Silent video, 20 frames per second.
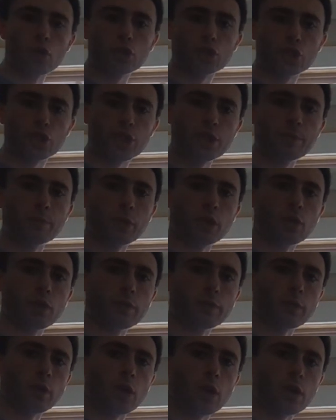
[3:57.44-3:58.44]
cheaper
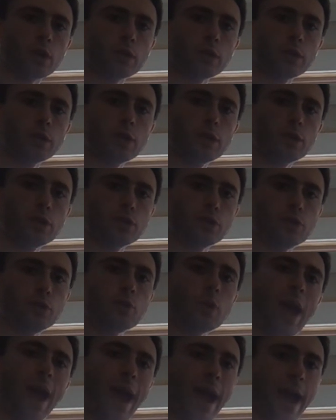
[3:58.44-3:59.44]
overall
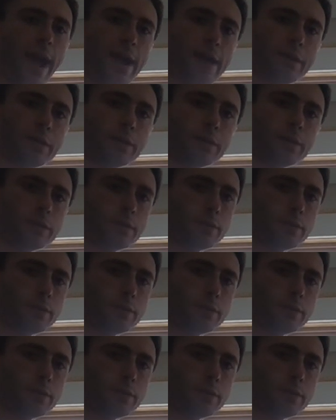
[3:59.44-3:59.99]
to add